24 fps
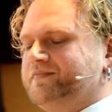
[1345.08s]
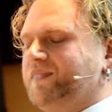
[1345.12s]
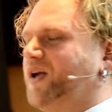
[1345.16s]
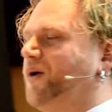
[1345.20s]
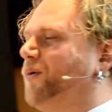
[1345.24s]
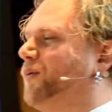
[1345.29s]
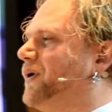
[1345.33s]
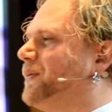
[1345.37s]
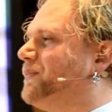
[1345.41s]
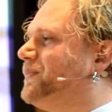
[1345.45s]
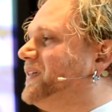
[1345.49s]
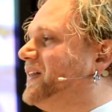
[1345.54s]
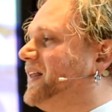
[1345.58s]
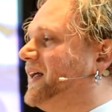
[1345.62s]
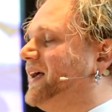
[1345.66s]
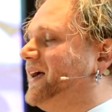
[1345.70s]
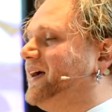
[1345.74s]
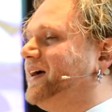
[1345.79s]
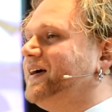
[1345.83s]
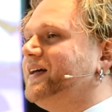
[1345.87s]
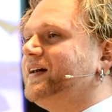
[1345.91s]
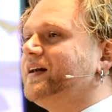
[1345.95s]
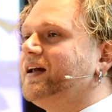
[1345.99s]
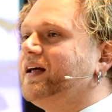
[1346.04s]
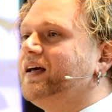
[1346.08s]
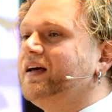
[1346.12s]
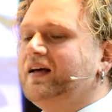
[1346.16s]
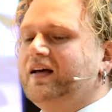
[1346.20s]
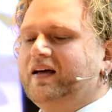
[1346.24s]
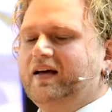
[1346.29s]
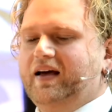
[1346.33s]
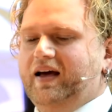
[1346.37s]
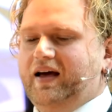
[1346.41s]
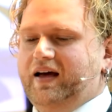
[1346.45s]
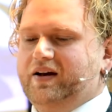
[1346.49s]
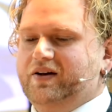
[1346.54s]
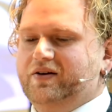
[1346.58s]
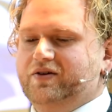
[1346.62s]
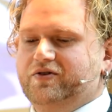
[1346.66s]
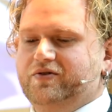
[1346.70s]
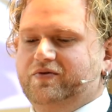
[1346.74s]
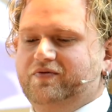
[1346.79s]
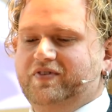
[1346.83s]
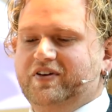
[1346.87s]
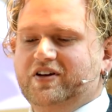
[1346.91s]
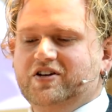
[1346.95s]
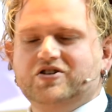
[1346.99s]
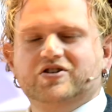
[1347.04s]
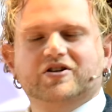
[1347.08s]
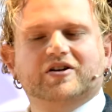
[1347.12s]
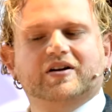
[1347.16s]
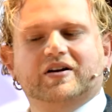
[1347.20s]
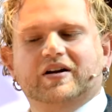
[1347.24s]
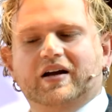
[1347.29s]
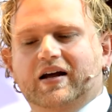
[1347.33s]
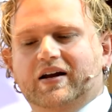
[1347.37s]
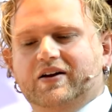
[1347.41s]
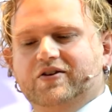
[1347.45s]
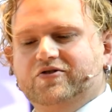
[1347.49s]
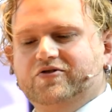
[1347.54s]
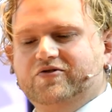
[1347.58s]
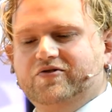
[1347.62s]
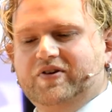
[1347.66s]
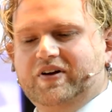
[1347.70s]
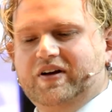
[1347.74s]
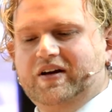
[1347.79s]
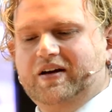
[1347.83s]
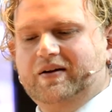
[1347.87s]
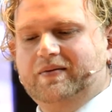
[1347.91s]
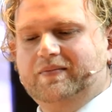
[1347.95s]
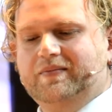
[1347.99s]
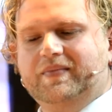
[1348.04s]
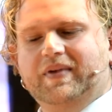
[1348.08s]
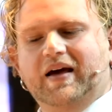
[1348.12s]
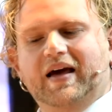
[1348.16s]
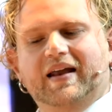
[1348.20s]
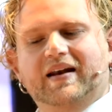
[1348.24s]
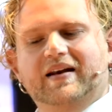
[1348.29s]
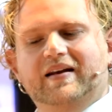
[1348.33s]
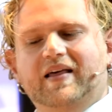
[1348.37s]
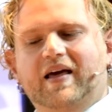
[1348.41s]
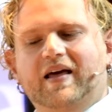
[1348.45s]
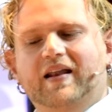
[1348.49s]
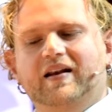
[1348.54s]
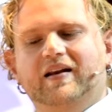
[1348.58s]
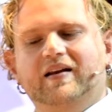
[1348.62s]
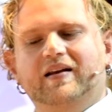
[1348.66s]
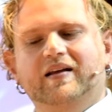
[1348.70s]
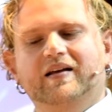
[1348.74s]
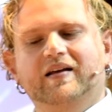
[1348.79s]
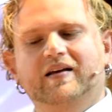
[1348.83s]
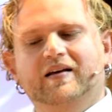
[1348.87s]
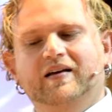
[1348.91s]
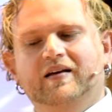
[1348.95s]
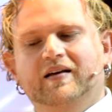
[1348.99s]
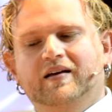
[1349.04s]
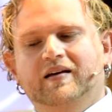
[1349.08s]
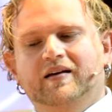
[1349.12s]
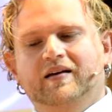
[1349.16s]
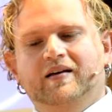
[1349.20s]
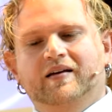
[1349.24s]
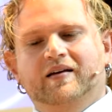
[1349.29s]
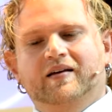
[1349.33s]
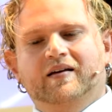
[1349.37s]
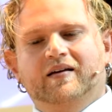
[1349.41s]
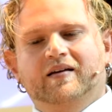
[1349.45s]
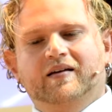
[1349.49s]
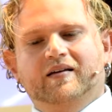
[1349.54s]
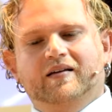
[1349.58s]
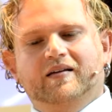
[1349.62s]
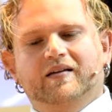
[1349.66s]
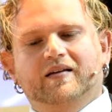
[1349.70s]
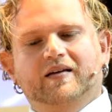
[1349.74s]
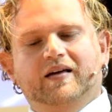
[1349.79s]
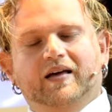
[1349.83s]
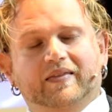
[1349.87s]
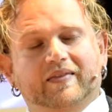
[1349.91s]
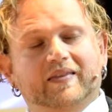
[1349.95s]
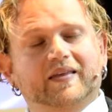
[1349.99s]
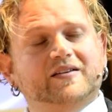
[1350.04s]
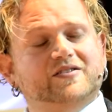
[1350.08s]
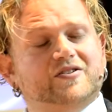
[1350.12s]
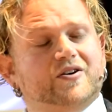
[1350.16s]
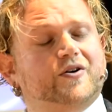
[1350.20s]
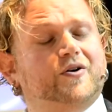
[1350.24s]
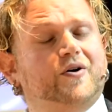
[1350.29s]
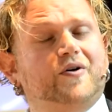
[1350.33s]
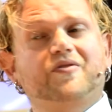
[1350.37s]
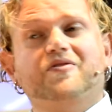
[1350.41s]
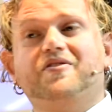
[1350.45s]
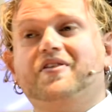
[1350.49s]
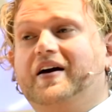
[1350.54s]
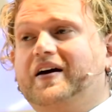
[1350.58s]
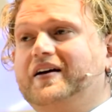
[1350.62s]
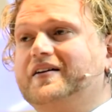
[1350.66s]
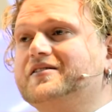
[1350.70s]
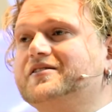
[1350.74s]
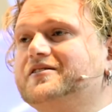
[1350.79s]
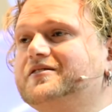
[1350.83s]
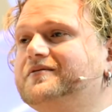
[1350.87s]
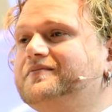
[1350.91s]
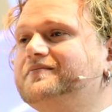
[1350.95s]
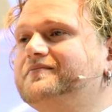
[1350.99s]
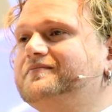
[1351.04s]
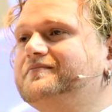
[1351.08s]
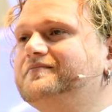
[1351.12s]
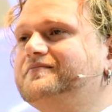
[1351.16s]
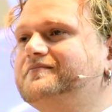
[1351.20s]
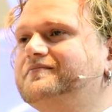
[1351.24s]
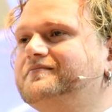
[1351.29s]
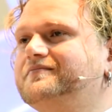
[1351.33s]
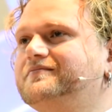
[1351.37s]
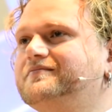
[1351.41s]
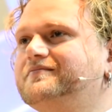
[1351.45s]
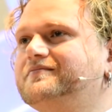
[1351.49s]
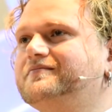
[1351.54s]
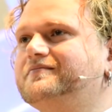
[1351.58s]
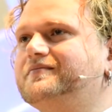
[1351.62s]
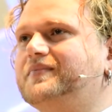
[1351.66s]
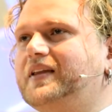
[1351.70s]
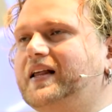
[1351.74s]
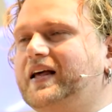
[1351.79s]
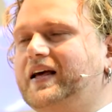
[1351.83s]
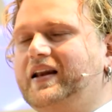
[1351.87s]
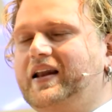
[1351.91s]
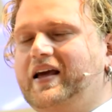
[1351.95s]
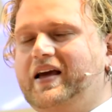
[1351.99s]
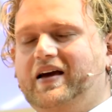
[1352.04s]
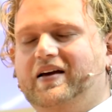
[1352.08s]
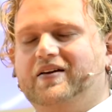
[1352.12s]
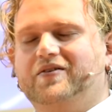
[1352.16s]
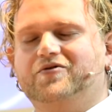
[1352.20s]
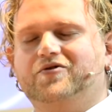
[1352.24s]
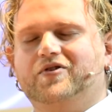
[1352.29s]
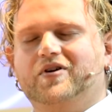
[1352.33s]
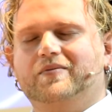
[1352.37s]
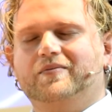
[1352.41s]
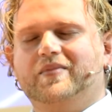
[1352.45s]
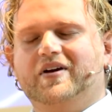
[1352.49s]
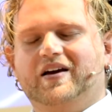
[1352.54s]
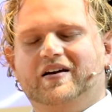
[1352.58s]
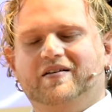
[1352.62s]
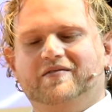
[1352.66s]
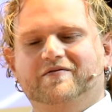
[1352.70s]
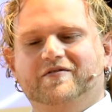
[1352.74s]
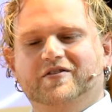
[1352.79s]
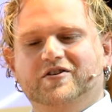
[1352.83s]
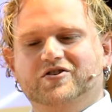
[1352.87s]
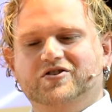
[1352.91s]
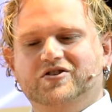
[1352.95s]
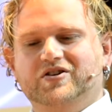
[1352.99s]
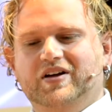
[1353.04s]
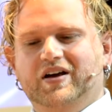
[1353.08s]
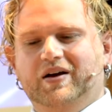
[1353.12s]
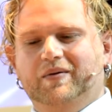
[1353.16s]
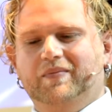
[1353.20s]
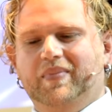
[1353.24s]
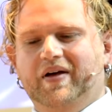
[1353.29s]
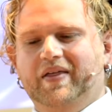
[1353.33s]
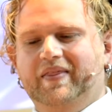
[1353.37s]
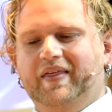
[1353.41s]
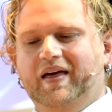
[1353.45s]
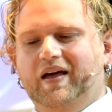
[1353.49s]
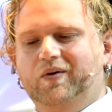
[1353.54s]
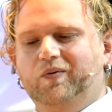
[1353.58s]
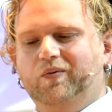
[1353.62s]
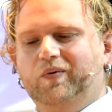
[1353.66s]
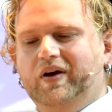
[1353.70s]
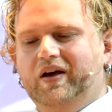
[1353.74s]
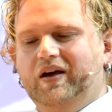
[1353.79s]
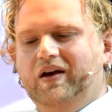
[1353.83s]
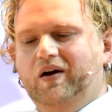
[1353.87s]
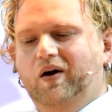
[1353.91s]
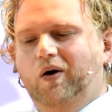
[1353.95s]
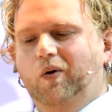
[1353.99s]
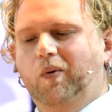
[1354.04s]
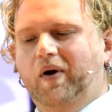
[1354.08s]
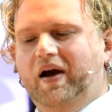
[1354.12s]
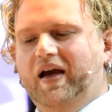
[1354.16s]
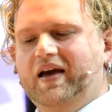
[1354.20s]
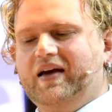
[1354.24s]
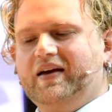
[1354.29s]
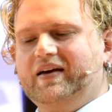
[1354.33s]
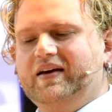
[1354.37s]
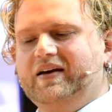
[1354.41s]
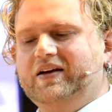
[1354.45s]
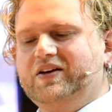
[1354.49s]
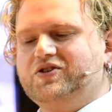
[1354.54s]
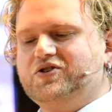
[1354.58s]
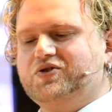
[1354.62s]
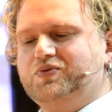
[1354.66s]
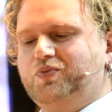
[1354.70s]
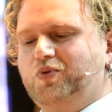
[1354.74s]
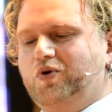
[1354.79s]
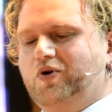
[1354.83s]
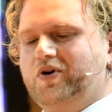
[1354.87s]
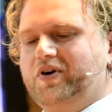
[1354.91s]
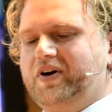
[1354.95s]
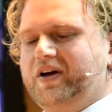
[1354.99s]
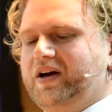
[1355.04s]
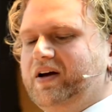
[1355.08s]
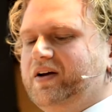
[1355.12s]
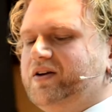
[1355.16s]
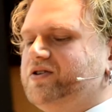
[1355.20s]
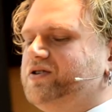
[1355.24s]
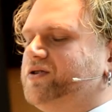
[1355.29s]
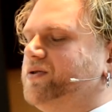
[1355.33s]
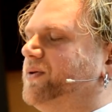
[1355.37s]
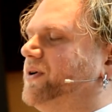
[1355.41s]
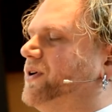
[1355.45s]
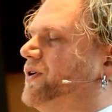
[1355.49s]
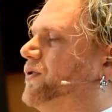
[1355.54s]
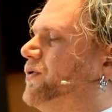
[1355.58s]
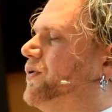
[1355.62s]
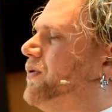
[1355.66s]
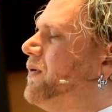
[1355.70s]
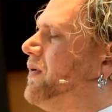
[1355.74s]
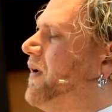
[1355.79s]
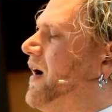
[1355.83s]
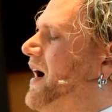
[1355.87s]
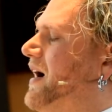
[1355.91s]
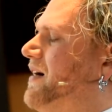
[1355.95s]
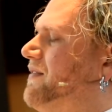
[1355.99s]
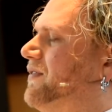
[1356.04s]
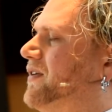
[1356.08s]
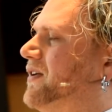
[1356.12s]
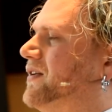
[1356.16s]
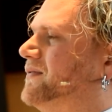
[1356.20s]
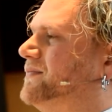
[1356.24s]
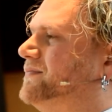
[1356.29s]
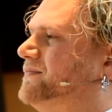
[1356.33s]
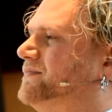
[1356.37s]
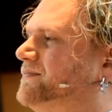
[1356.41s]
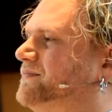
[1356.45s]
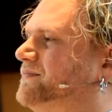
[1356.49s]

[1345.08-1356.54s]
And we plan and vision and dream, and these are good things, planning and dreaming and visioning, but then we awake each morning to a new arrival.